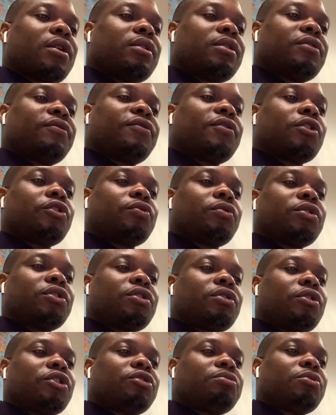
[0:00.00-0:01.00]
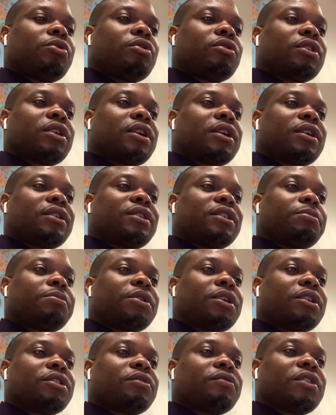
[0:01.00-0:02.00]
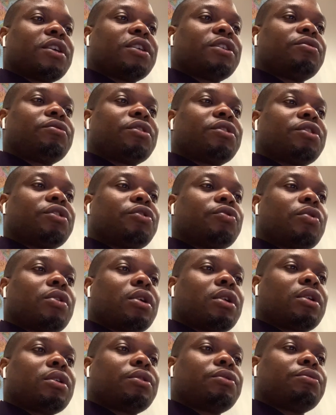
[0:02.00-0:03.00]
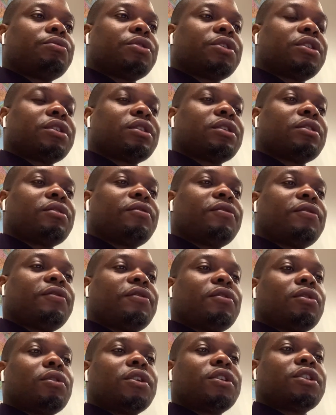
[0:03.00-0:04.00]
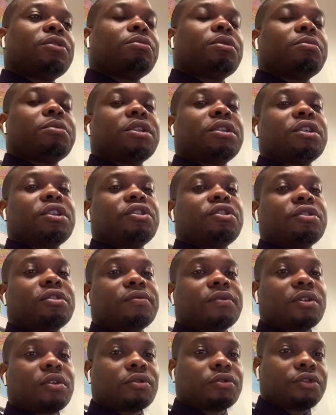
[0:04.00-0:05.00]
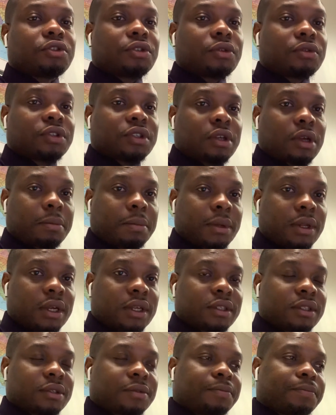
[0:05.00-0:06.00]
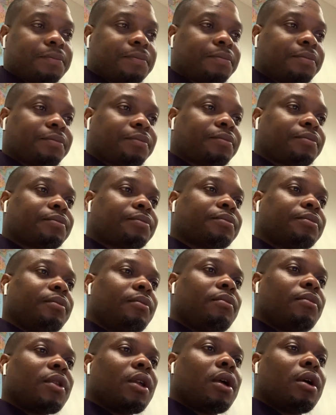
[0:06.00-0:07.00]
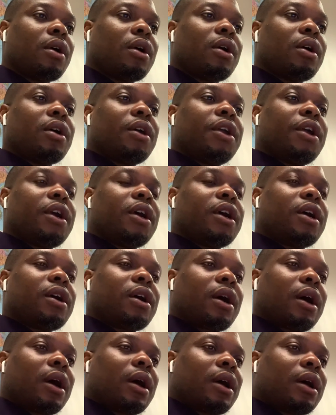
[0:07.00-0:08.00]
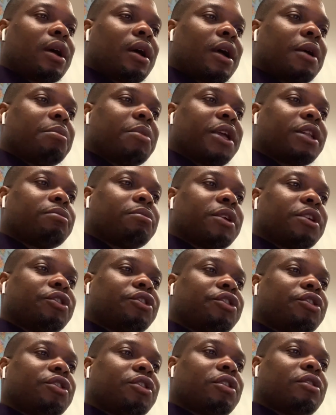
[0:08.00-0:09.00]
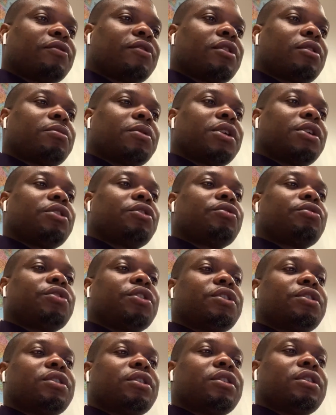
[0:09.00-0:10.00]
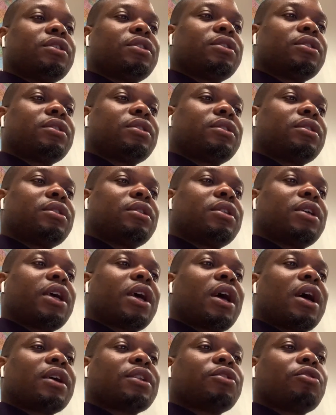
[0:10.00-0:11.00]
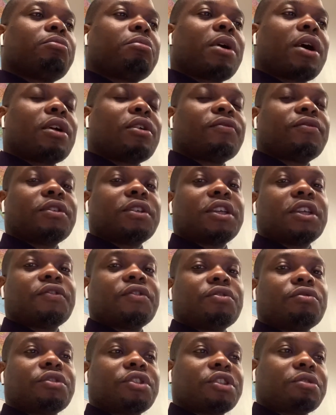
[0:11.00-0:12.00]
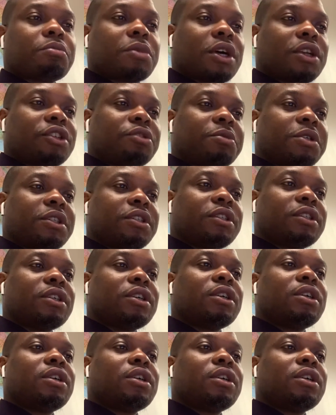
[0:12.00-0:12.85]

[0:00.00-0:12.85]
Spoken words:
The fourth one talks more on acceptance of any residual risk following the implementation of the controls applied. Here, I made mention of increasing the act or part of the given risk management.